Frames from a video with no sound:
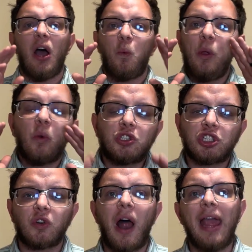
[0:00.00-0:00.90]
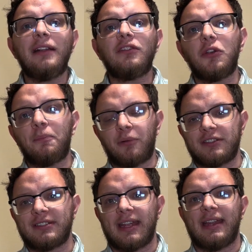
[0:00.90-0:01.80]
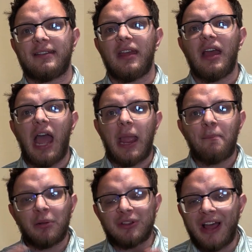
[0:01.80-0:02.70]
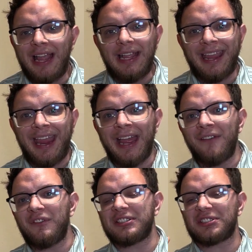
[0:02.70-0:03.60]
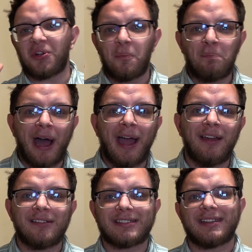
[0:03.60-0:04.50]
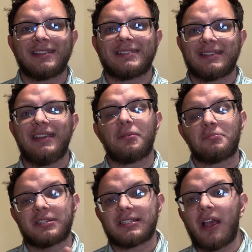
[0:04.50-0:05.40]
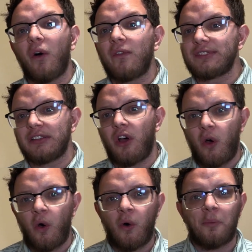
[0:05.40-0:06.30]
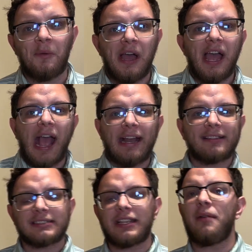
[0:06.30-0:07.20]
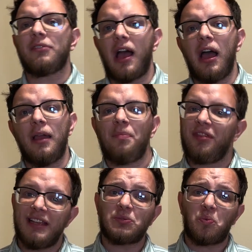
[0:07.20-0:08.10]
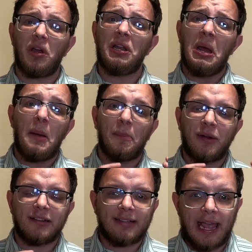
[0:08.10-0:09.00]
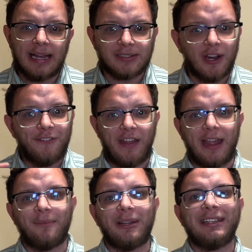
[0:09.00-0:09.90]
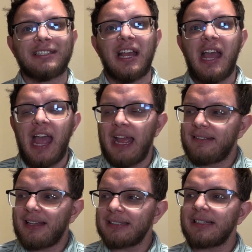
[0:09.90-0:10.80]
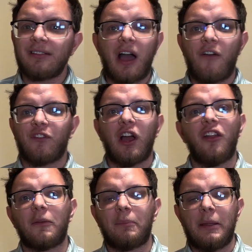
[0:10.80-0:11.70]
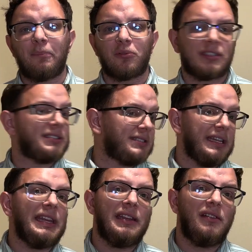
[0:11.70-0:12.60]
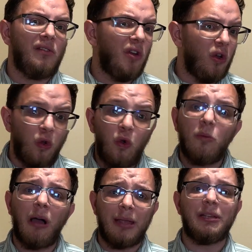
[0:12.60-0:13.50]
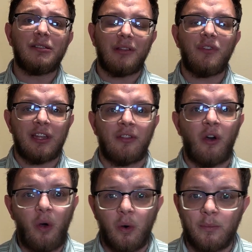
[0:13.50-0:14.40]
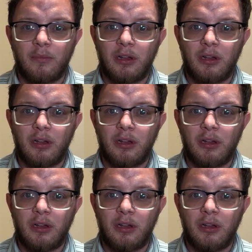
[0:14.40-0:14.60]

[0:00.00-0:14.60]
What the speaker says: We were trying to present a blank canvas so buyers can see themselves in the home, and at the same time, this one protects our families and doesn't allow for other people to see who might be living in the home.